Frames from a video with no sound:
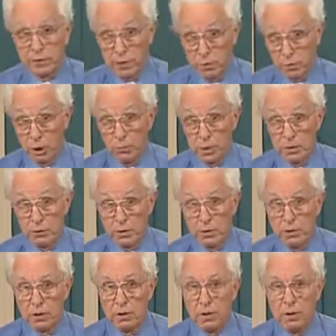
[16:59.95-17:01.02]
for a moment
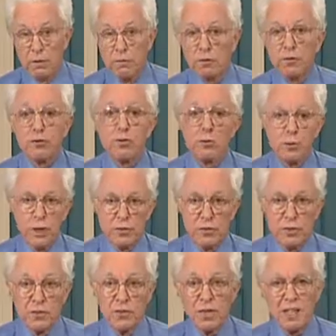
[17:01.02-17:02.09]
for two
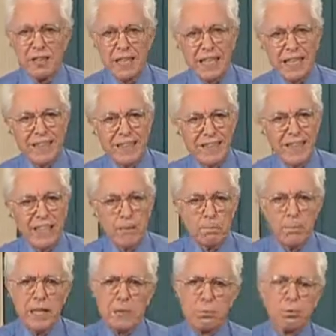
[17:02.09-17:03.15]
reasons that I think
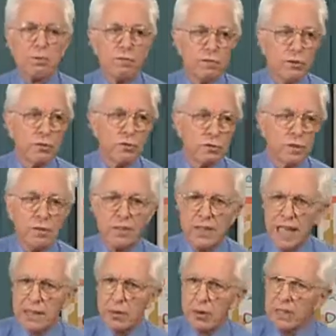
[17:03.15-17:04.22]
may prove useful
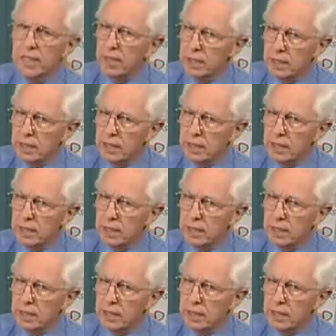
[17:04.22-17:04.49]
not only in